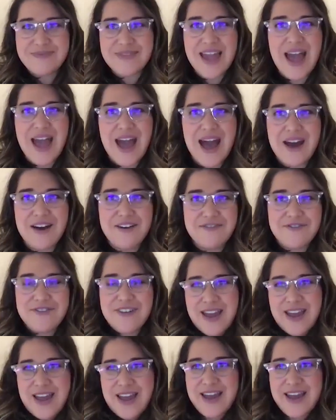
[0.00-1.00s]
have
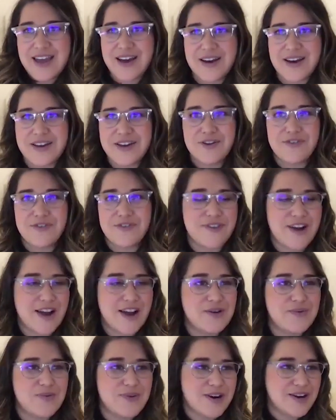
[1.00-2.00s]
a, you know,
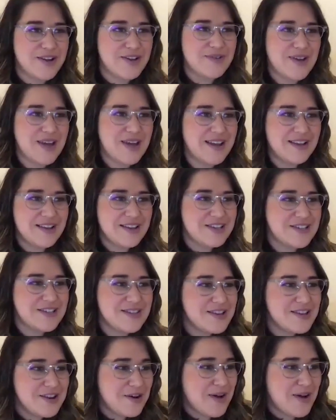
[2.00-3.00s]
friend where you can
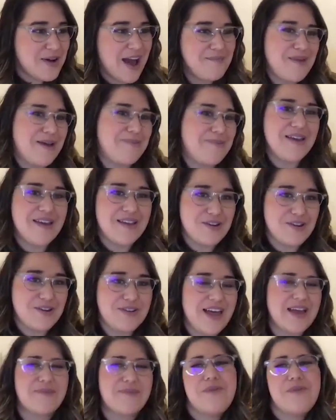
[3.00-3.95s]
just, you know, have, maybe you're like,